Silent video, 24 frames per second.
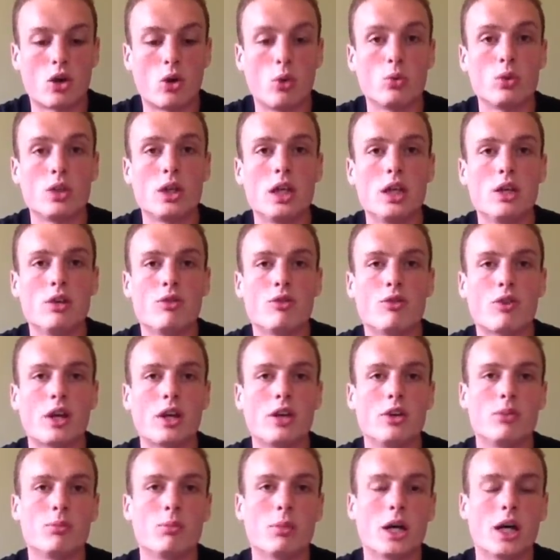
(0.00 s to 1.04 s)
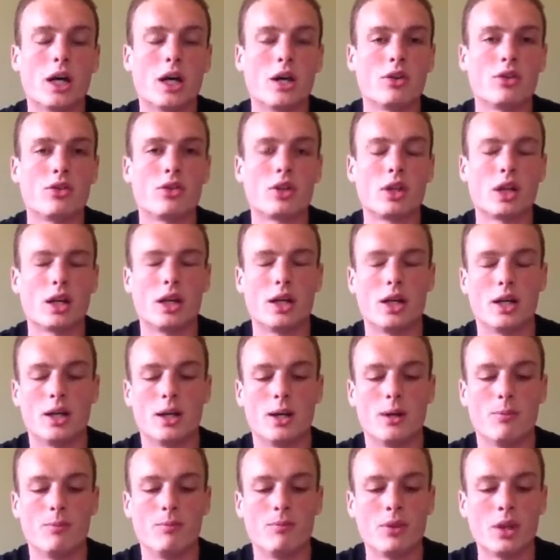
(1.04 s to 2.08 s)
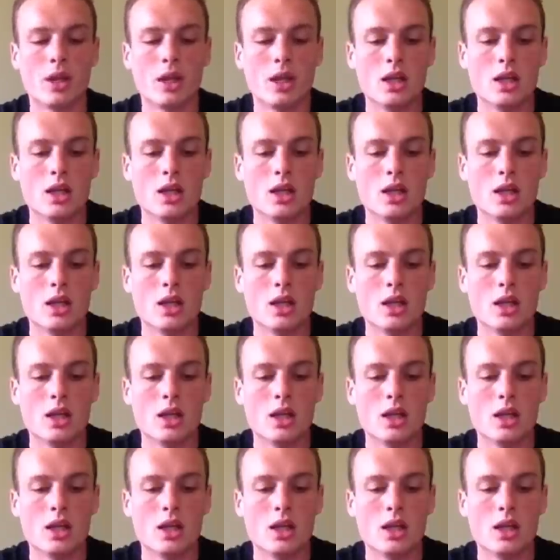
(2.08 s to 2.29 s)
Cold Gear face mask, um,